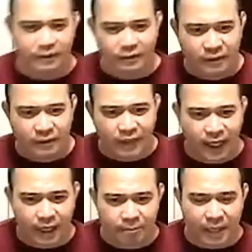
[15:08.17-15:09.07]
you
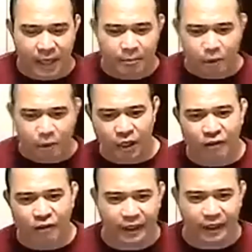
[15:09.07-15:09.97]
cannot be able to
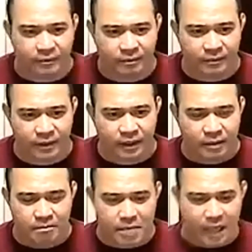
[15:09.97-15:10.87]
recover,
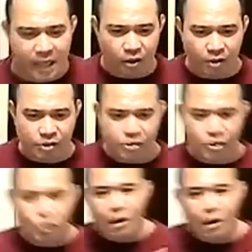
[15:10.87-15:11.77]
because you are